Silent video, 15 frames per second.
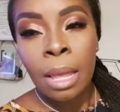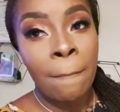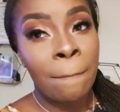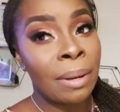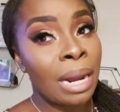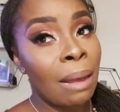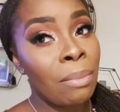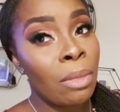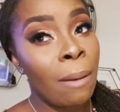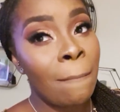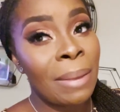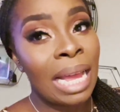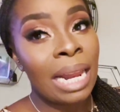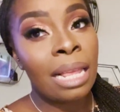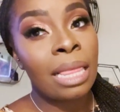But I'm not
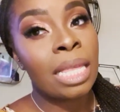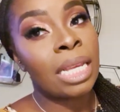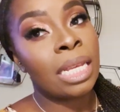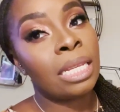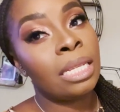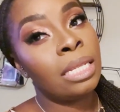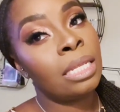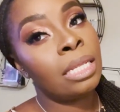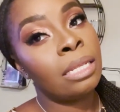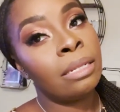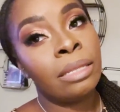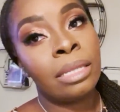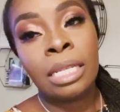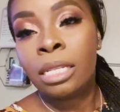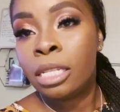mad at this.
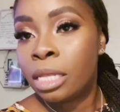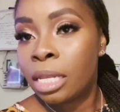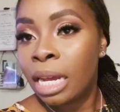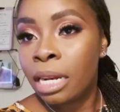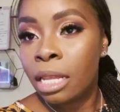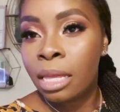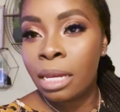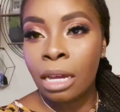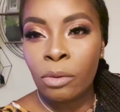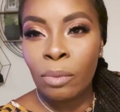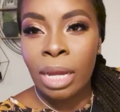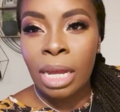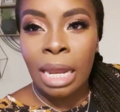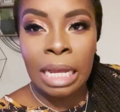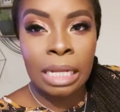This is the kind of thing I'd
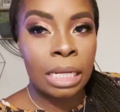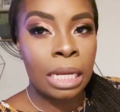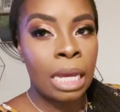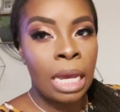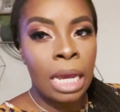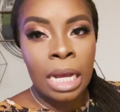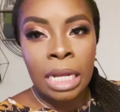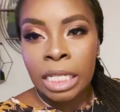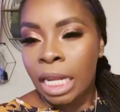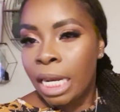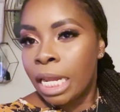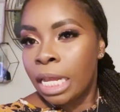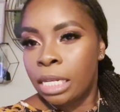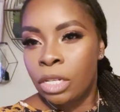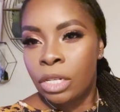wear like to
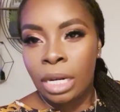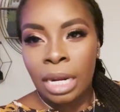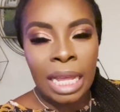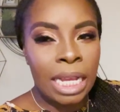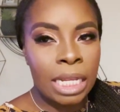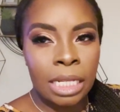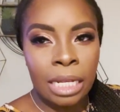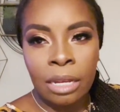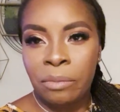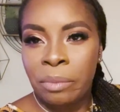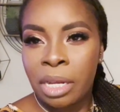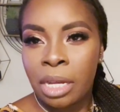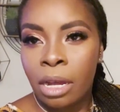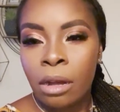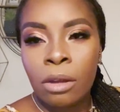lunch at Lakeside with
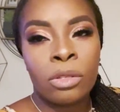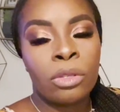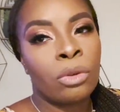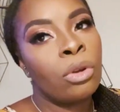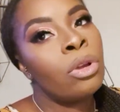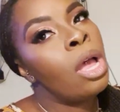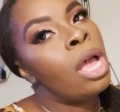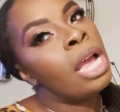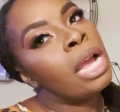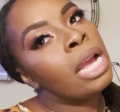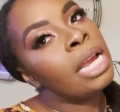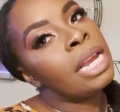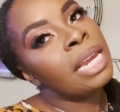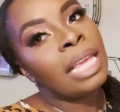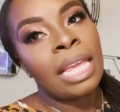my girls or
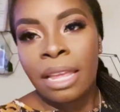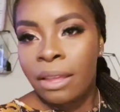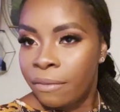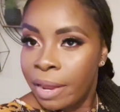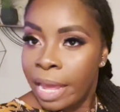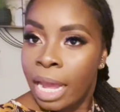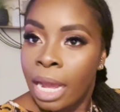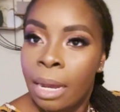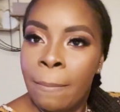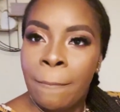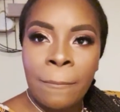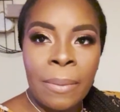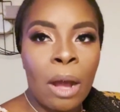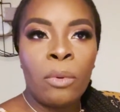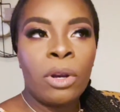in the evening.
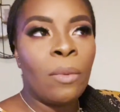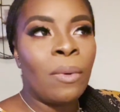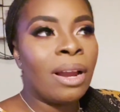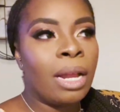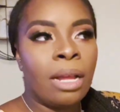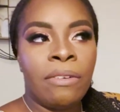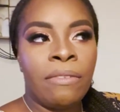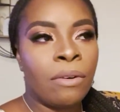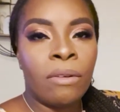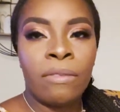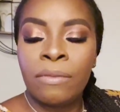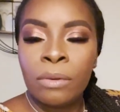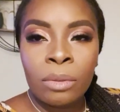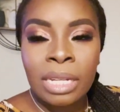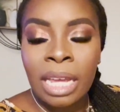I wouldn't wear it for a
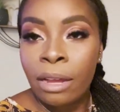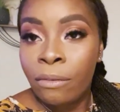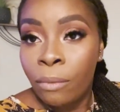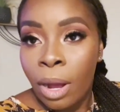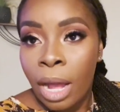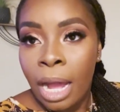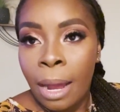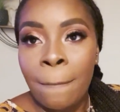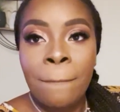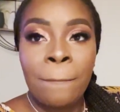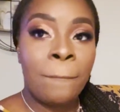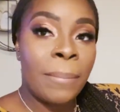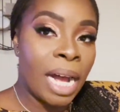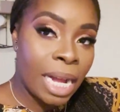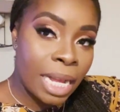full day of work,
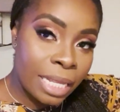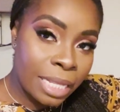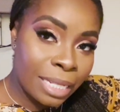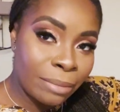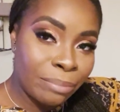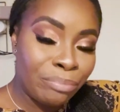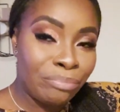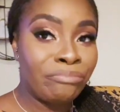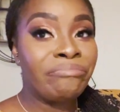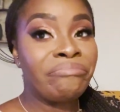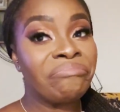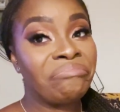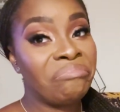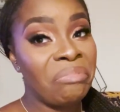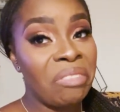but
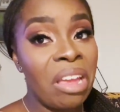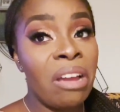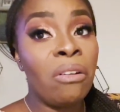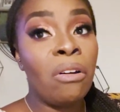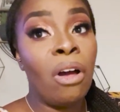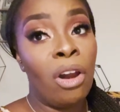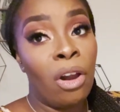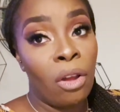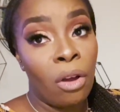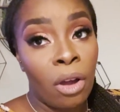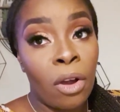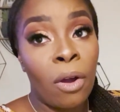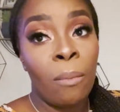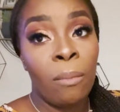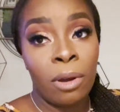I got a lot
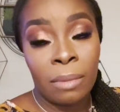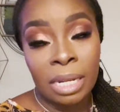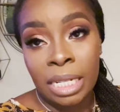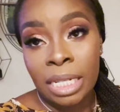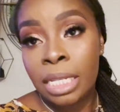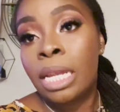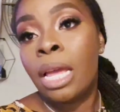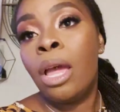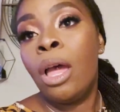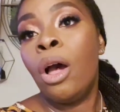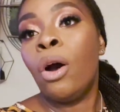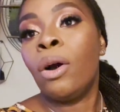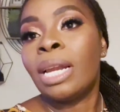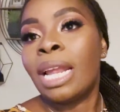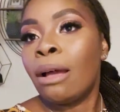of compliments
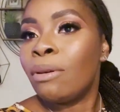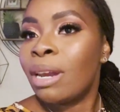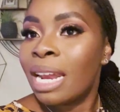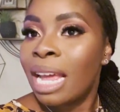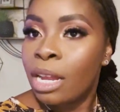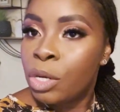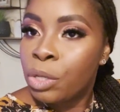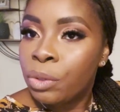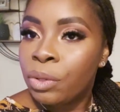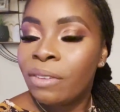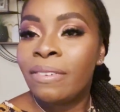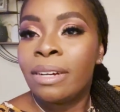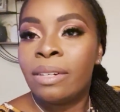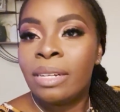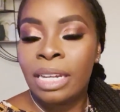on how natural the
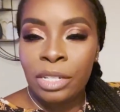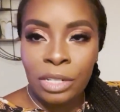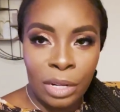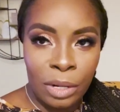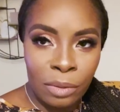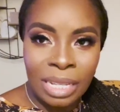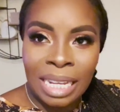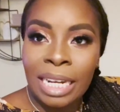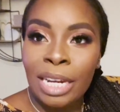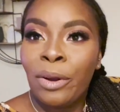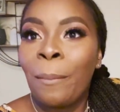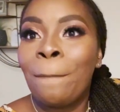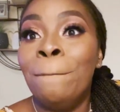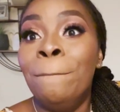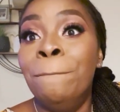foundation looks. I didn't
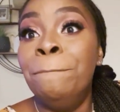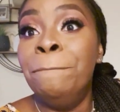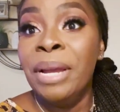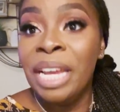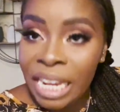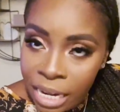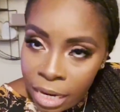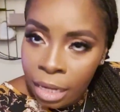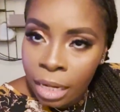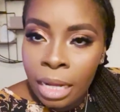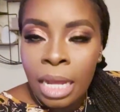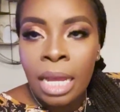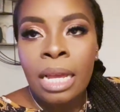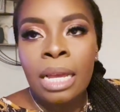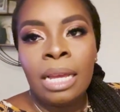look beat,
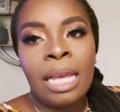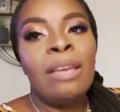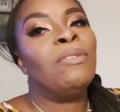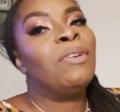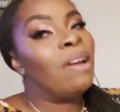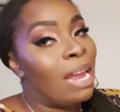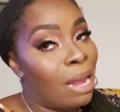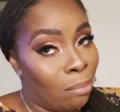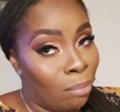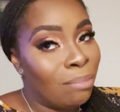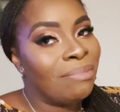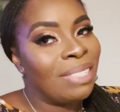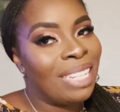even though I am.